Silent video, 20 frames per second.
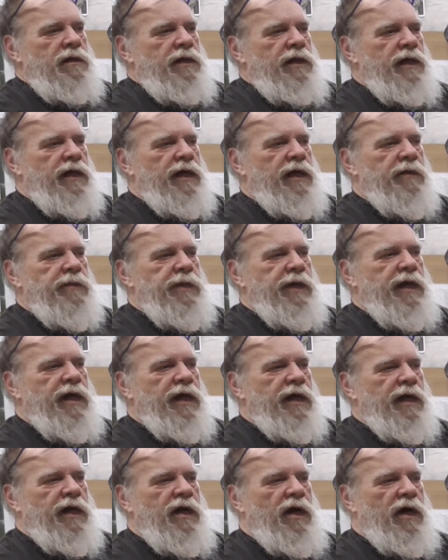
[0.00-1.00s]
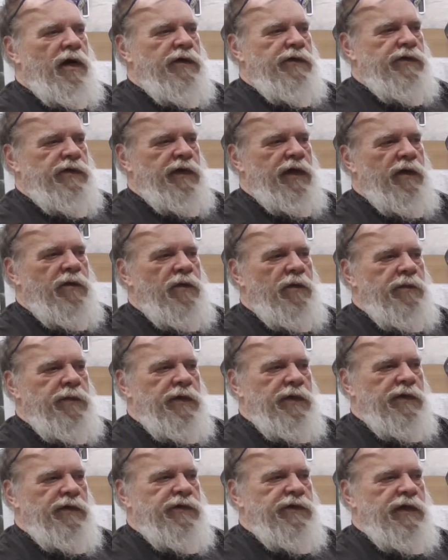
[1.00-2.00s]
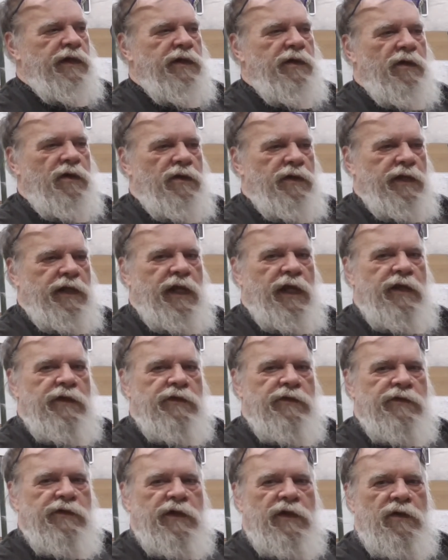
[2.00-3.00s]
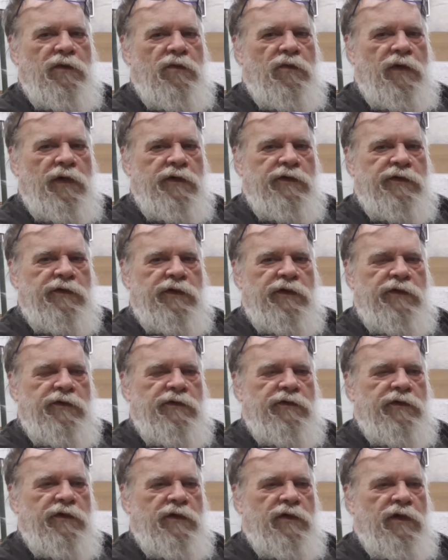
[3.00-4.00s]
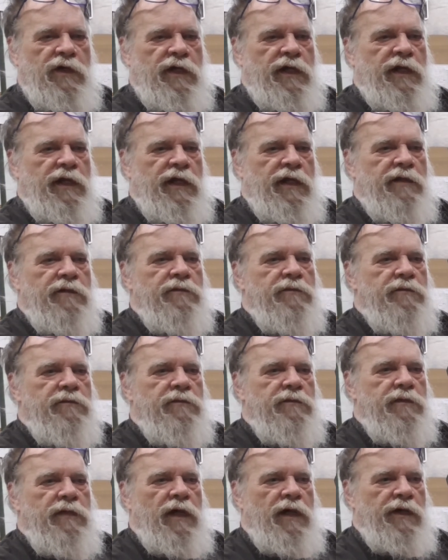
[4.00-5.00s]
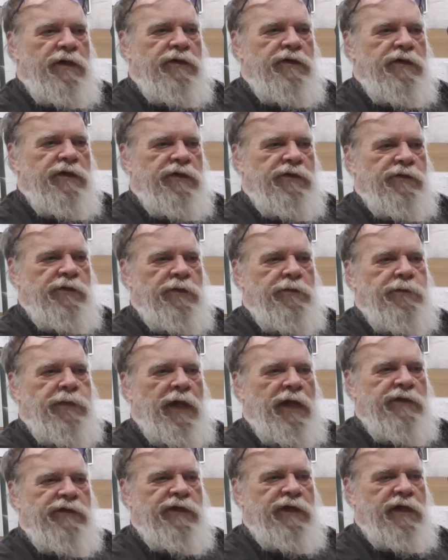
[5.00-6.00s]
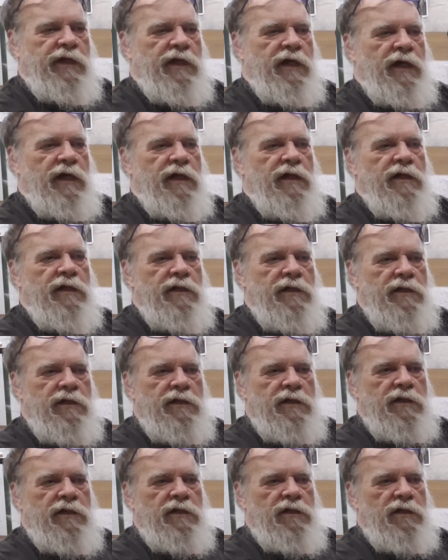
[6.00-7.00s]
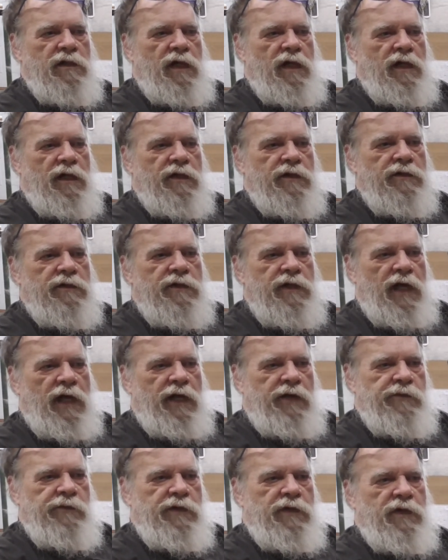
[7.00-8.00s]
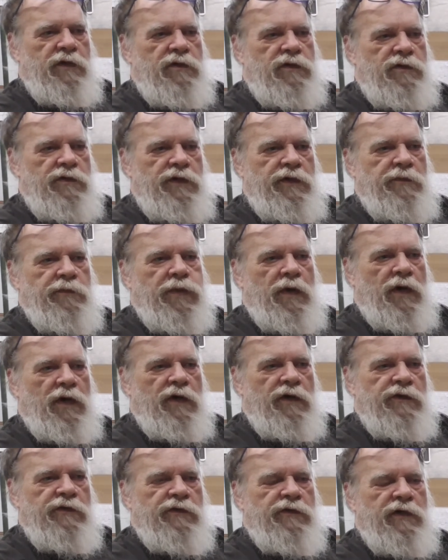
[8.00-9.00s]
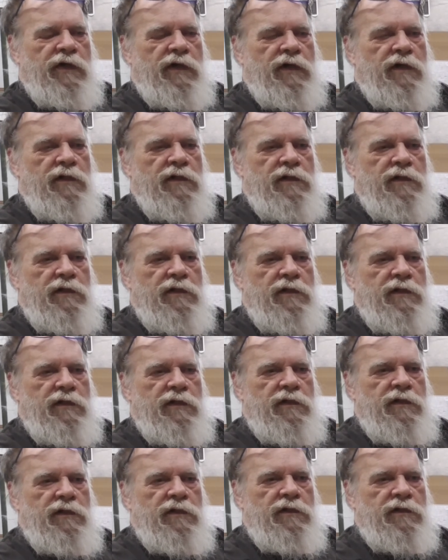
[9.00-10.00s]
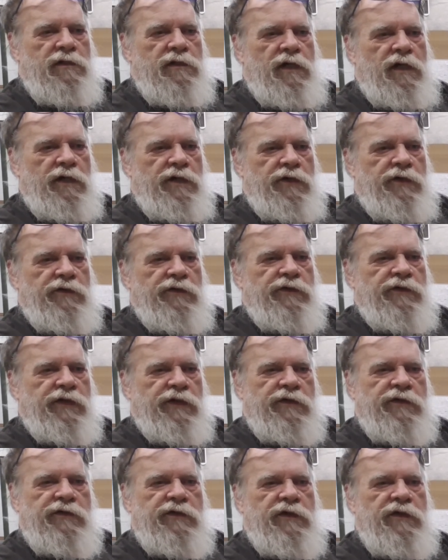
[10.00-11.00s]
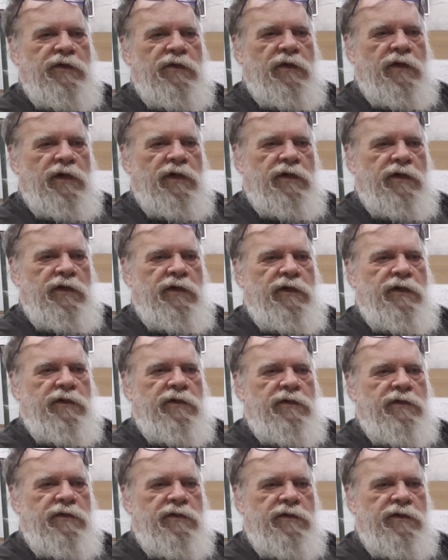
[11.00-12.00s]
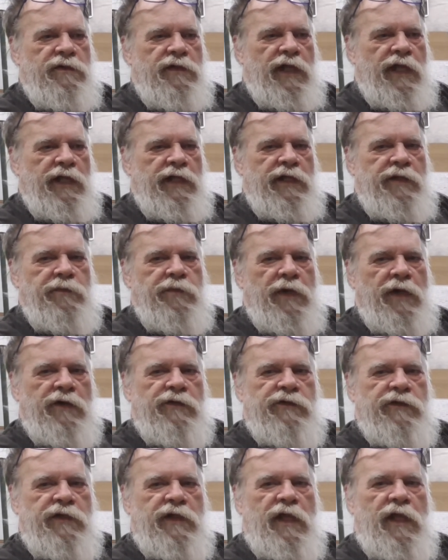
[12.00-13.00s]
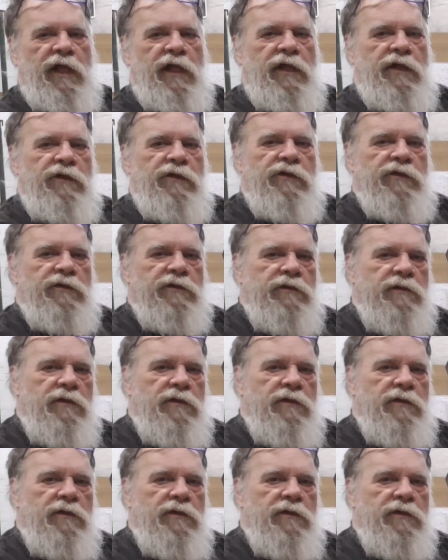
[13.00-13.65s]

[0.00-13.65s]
Yeah, it'll be kind of costly. I won't be able to send all the gauges in at once because you're looking at just for basic, not even including parts, 160 to 180 bucks a gauge,